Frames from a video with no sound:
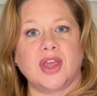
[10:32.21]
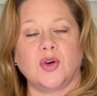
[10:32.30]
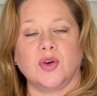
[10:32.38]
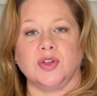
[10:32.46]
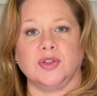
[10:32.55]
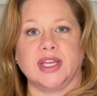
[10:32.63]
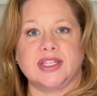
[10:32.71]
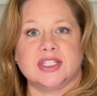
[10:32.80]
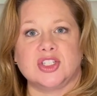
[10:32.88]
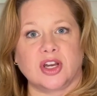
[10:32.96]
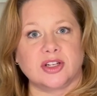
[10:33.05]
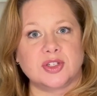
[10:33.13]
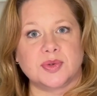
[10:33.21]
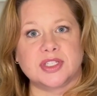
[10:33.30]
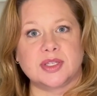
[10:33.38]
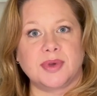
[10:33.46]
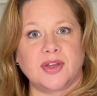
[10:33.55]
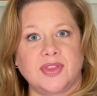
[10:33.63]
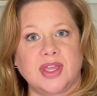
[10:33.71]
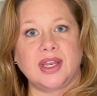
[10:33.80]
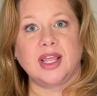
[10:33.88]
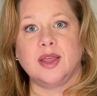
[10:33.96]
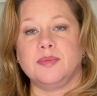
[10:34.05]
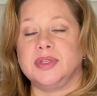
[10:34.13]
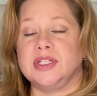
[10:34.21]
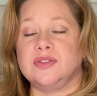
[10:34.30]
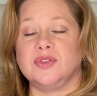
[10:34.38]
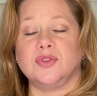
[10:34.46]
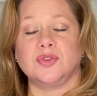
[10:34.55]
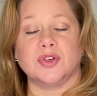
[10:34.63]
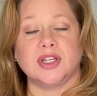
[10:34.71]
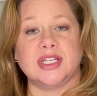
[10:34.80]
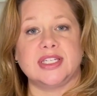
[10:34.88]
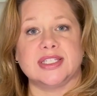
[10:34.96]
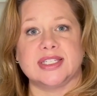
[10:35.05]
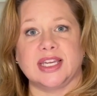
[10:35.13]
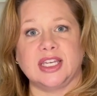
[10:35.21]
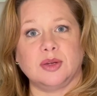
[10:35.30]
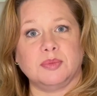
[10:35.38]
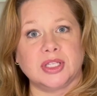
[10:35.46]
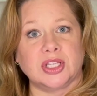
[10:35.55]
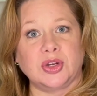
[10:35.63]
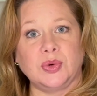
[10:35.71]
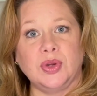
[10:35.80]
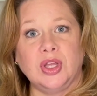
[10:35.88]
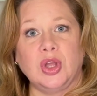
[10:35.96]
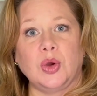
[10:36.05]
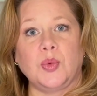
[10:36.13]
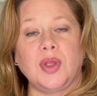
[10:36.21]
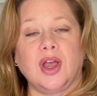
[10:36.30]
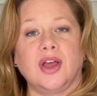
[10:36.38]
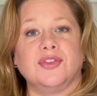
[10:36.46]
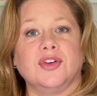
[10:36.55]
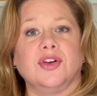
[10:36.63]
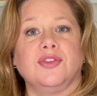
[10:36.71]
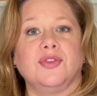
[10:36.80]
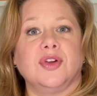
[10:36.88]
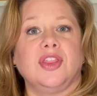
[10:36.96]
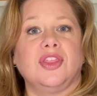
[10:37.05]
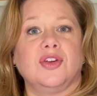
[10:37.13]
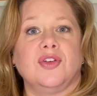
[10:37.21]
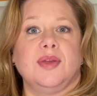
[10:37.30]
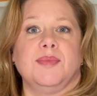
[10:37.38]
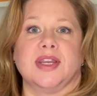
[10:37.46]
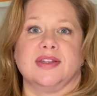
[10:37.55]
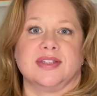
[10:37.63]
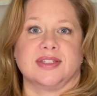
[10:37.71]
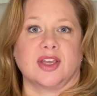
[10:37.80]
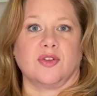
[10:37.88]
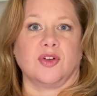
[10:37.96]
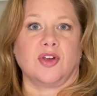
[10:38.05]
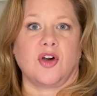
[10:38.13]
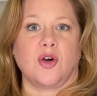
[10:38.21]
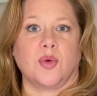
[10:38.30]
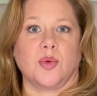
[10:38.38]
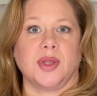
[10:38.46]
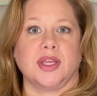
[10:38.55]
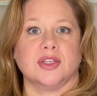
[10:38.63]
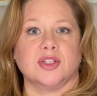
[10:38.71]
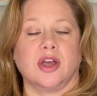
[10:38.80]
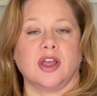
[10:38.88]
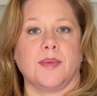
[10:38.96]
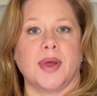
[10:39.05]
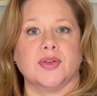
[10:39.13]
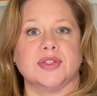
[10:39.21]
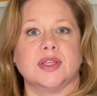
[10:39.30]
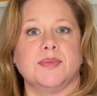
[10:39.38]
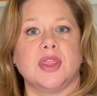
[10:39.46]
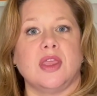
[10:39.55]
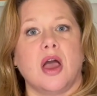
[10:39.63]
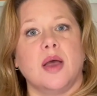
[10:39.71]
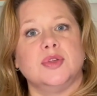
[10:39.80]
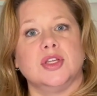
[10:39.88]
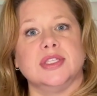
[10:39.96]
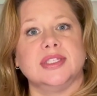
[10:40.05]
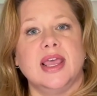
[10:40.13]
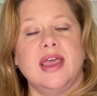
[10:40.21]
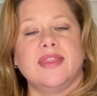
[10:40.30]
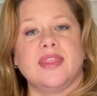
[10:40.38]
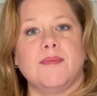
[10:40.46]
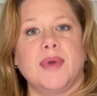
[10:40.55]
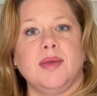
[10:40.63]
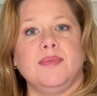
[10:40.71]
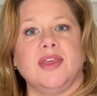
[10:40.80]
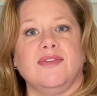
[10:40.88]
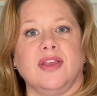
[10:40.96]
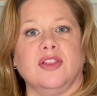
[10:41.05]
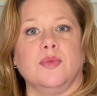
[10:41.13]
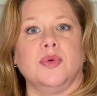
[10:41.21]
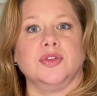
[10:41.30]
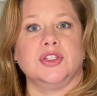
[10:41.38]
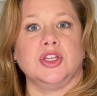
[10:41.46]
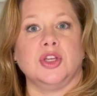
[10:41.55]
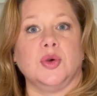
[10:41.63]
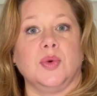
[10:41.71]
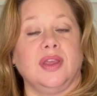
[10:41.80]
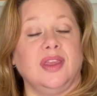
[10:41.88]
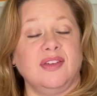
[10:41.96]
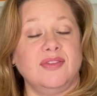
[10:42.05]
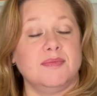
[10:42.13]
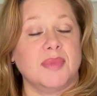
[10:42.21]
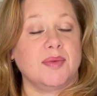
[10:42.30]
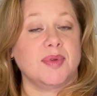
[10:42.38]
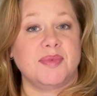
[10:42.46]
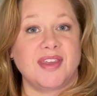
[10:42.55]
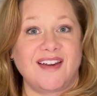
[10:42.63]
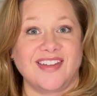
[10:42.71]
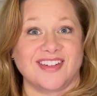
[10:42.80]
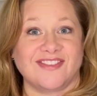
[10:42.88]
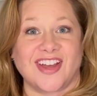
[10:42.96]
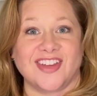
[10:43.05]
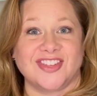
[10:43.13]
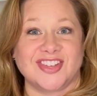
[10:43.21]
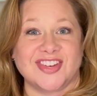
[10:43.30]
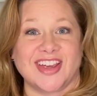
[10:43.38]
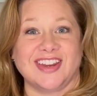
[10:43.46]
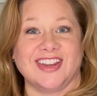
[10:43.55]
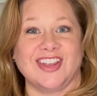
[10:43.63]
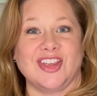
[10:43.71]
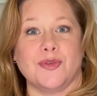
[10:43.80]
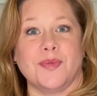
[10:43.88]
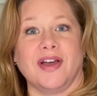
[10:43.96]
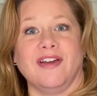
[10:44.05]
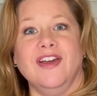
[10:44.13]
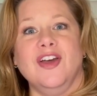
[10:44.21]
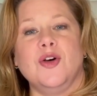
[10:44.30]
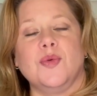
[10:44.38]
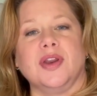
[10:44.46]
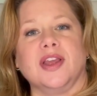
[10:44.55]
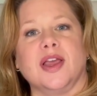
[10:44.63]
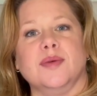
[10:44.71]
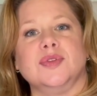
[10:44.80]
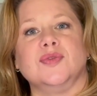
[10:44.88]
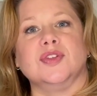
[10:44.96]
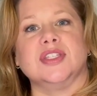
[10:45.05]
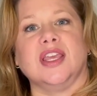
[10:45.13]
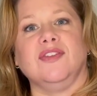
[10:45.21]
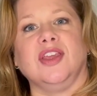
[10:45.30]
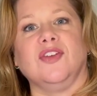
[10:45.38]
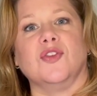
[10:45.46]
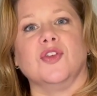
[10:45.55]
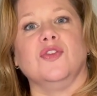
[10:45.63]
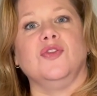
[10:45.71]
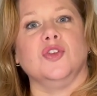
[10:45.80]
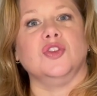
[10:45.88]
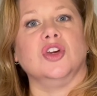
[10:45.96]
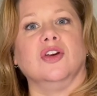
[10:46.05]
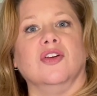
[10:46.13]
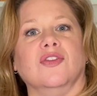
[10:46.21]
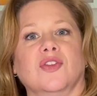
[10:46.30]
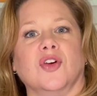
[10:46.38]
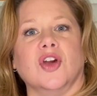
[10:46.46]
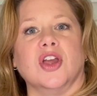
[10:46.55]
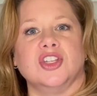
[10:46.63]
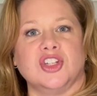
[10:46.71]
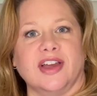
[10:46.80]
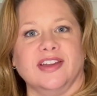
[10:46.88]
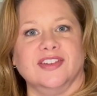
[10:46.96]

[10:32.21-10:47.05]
or you'd like to talk to us about that, please feel free to sign up below. We offer a free 30-minute discovery call where we can talk about some of the options that might be available to you, even maybe beyond a 529 and a UTMA when it comes for saving for the future for a child.